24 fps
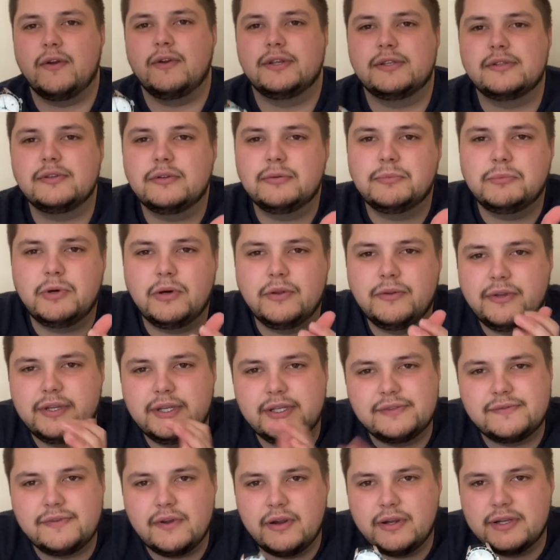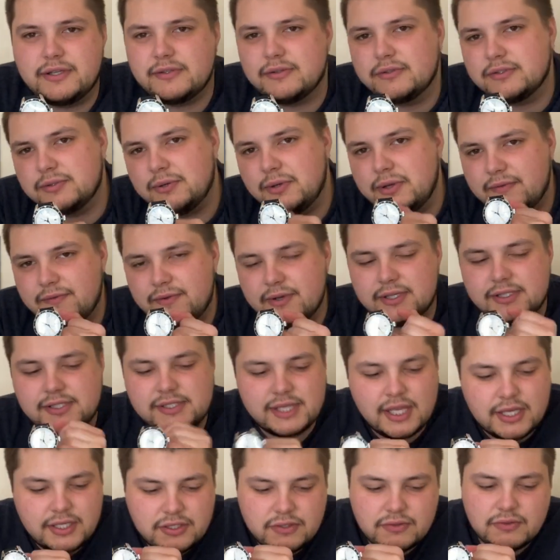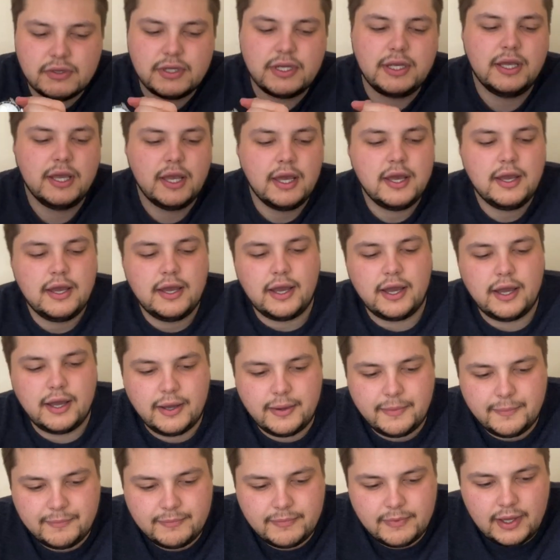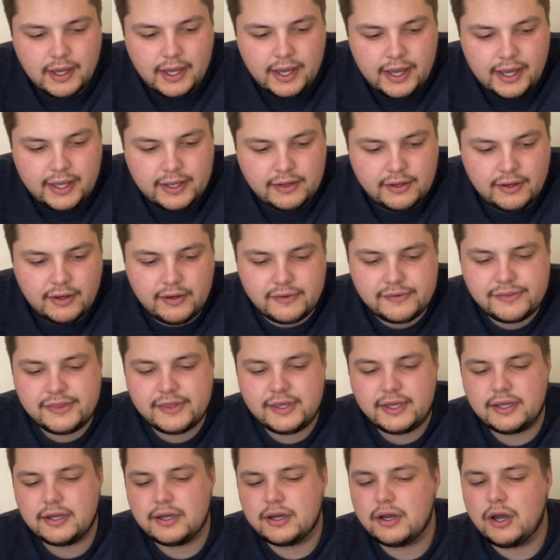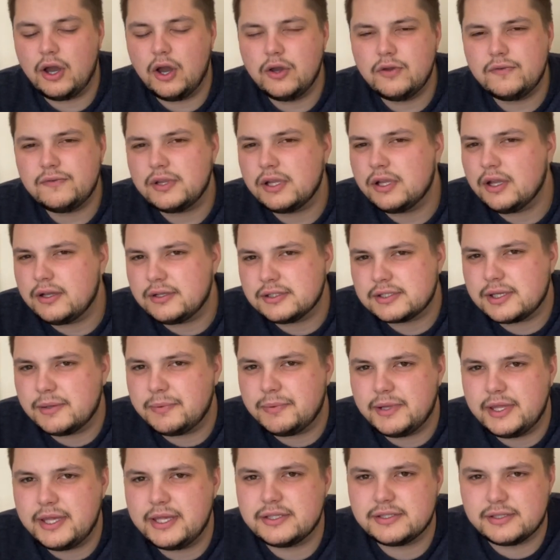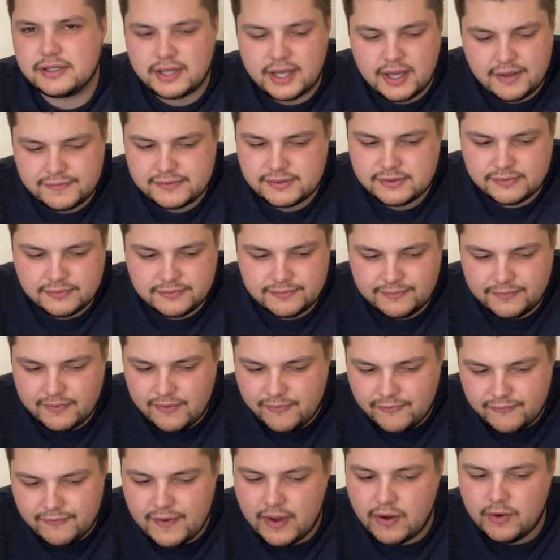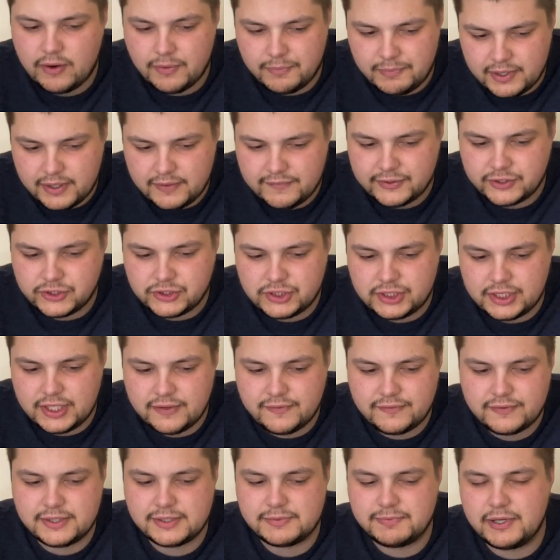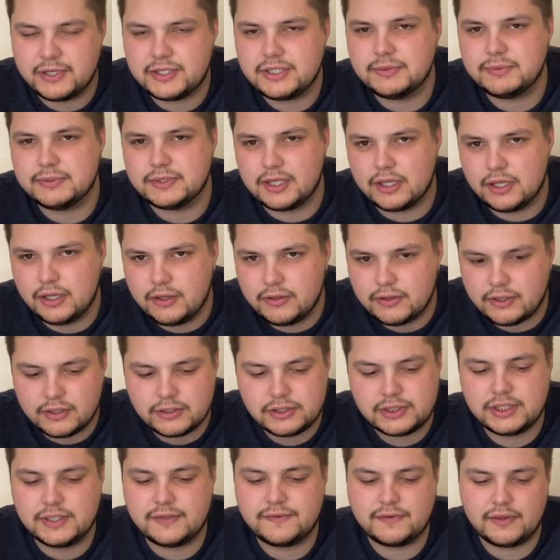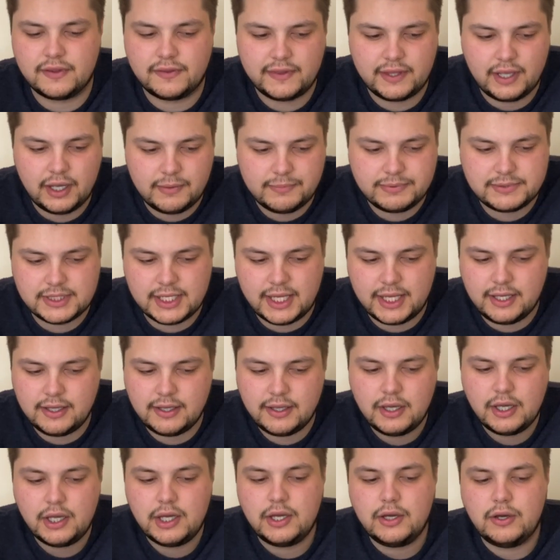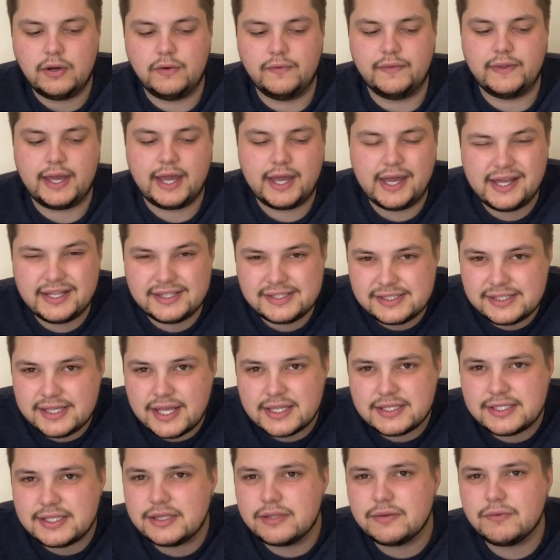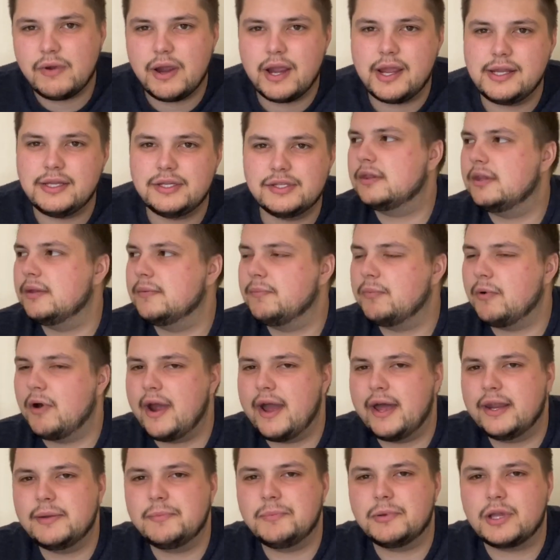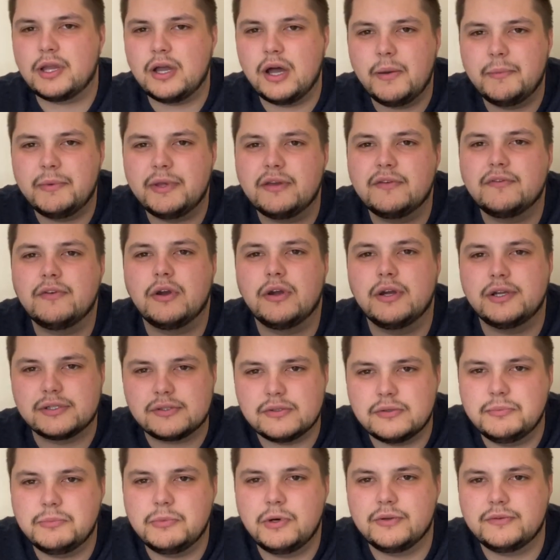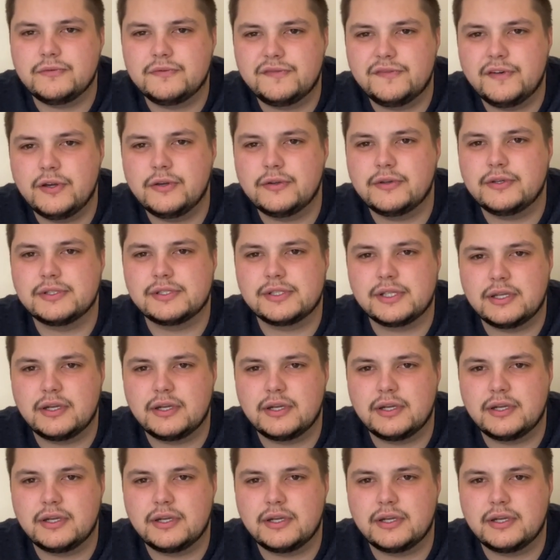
sort of modern. It's very sort of 21st century. And I think over the last couple of years, I have sort of felt a bit of a shift, especially with the logo shift and the update on the handsets in the range. The brand are becoming very sort of modern focused, and I